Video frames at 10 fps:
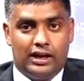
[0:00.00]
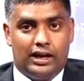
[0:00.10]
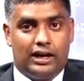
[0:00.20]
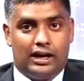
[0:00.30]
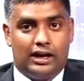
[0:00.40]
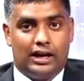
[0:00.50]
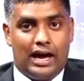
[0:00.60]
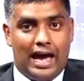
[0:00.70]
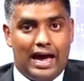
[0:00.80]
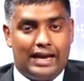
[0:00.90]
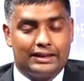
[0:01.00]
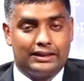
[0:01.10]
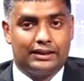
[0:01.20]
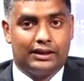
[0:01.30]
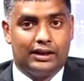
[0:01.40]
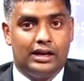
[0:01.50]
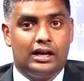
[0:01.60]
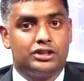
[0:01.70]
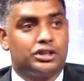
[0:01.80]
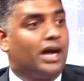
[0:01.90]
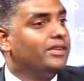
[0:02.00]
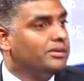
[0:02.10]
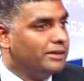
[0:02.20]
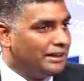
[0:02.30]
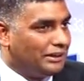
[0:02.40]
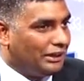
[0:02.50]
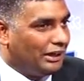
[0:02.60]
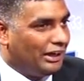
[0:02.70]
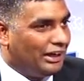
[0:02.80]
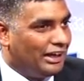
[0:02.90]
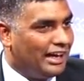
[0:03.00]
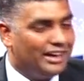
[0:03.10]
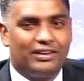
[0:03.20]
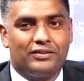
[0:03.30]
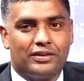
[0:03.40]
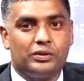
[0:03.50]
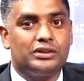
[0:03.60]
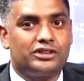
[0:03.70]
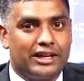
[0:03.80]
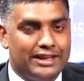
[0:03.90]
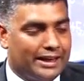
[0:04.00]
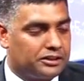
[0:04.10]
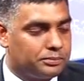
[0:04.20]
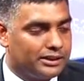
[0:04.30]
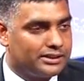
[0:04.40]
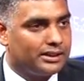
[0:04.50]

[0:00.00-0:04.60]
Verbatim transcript: uh, and uh, Shadi Bring, uh, one of our good trading experts,